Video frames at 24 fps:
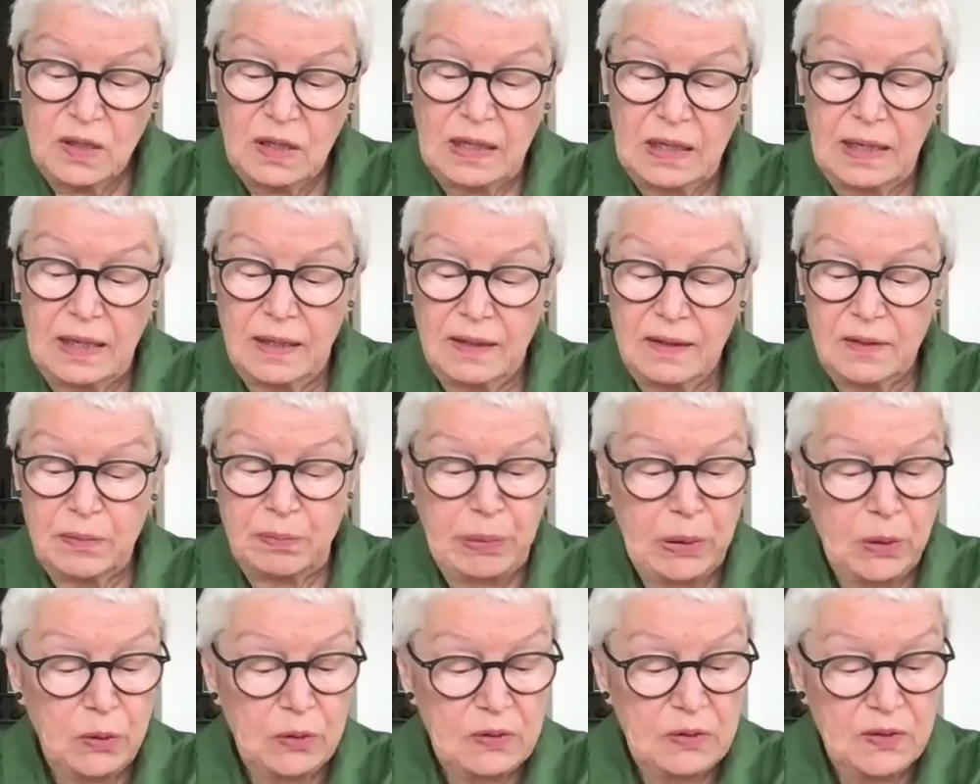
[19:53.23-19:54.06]
against
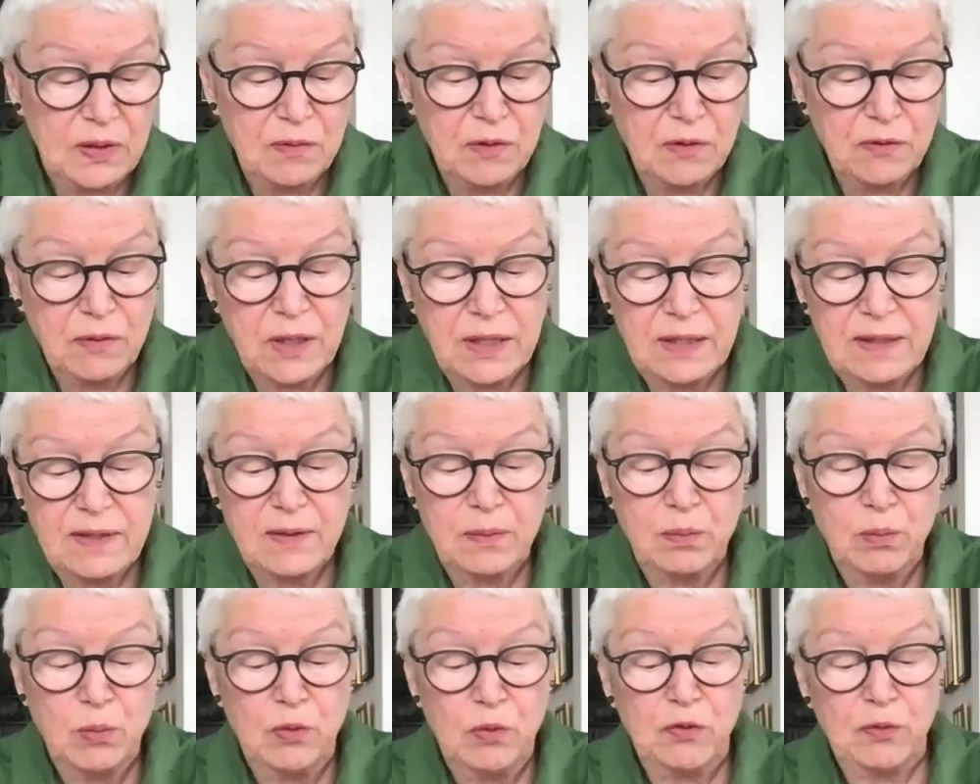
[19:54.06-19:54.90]
post-civil rights
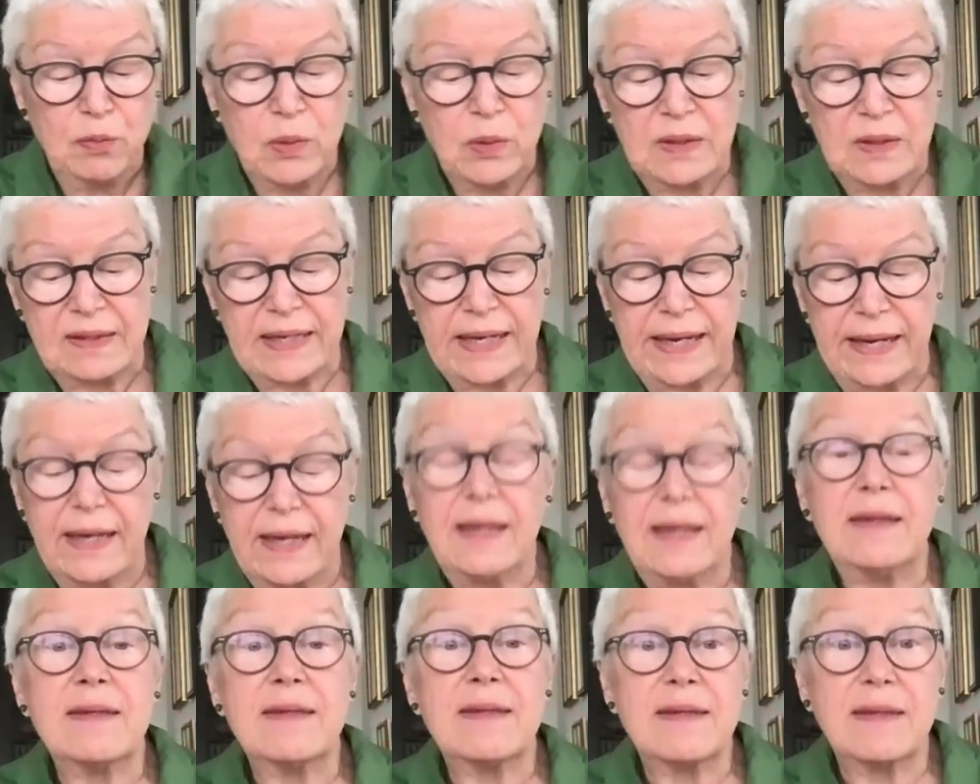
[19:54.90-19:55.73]
movements
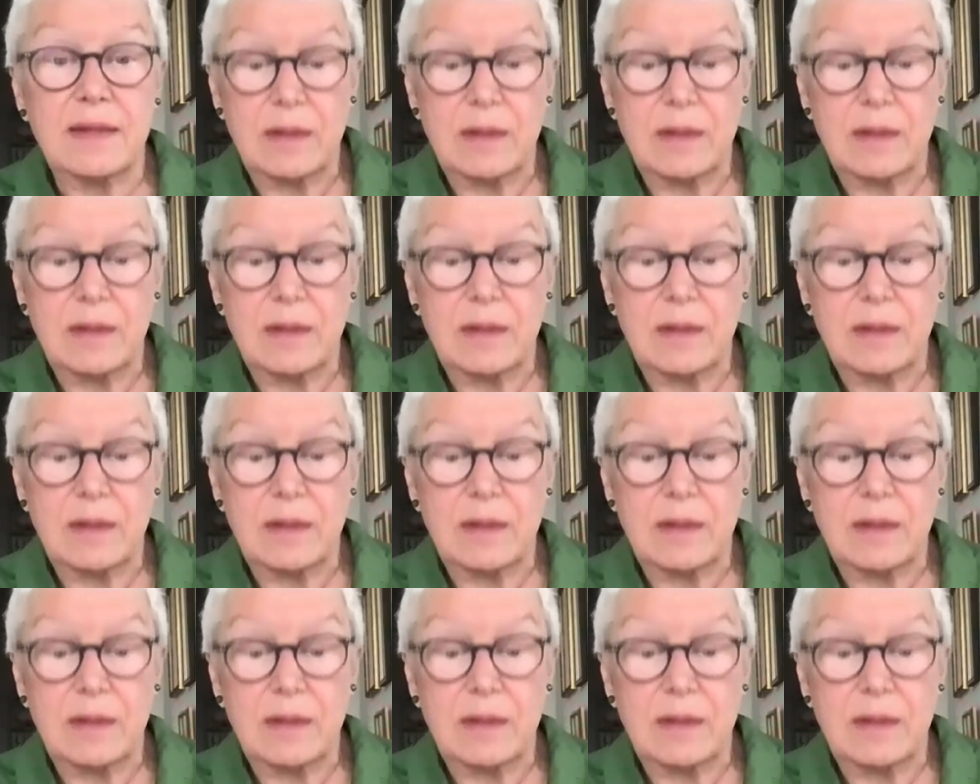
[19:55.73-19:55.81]
gains